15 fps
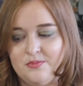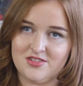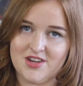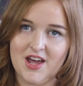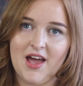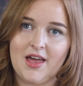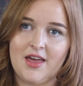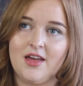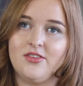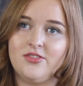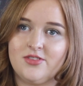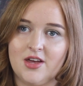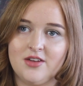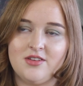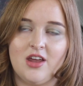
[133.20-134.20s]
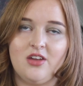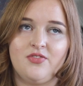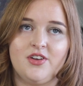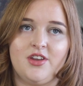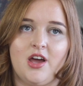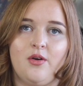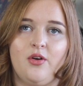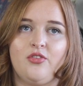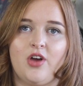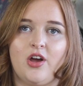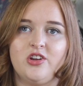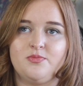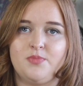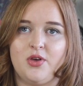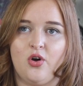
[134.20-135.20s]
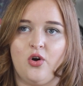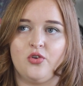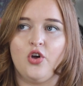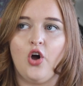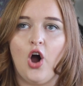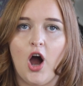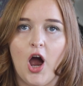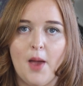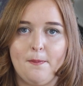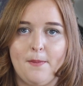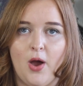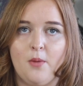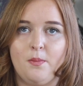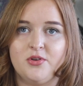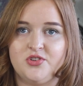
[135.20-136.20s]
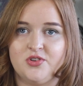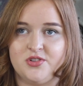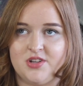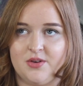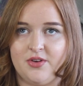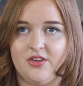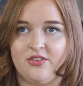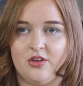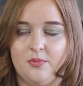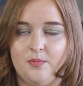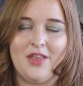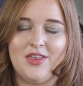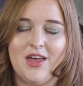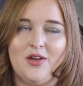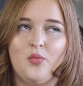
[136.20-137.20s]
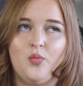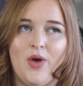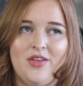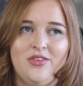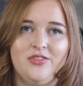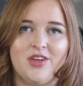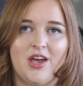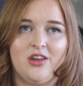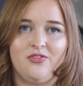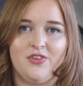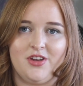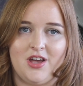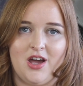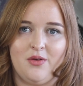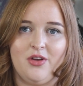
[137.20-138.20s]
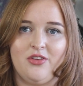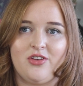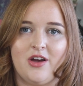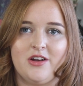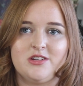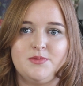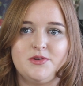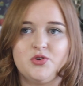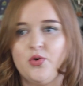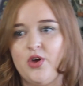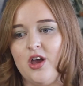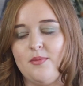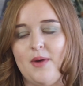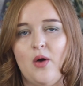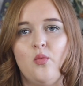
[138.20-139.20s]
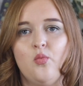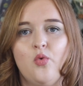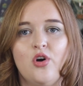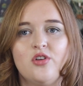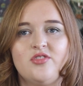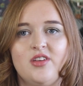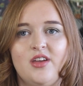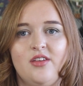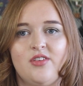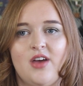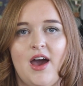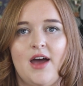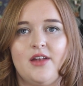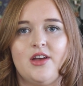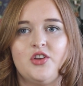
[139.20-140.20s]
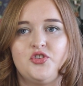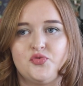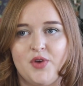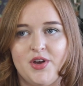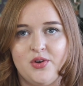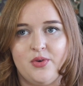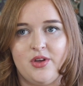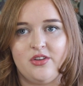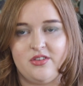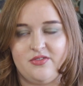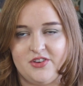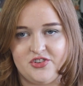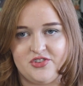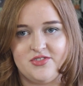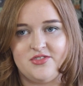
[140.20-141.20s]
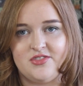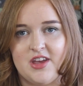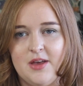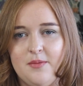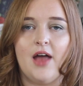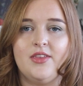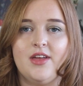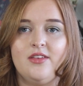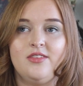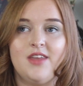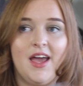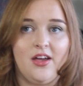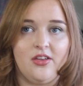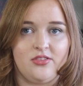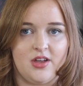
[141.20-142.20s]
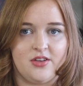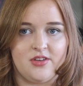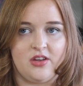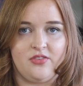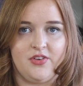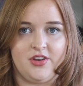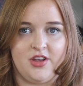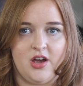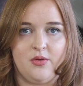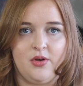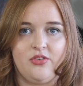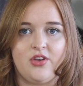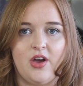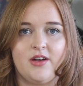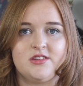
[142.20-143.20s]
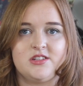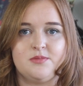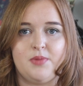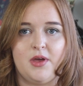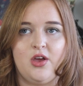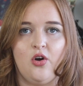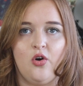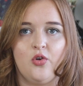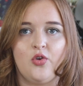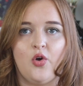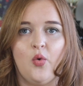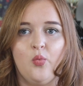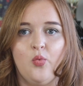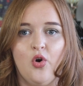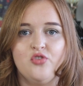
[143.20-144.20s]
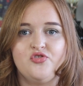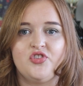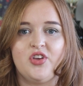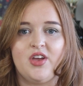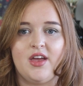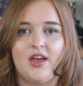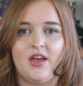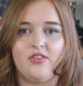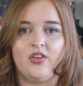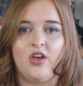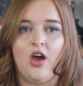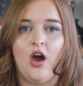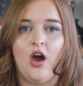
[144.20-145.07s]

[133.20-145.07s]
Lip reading: Today, Sunday's video is going to be on hypopituitarism, and then Wednesday's video is going to be talking about what is an adrenal insufficiency, and then next Sunday's video is going to be on what is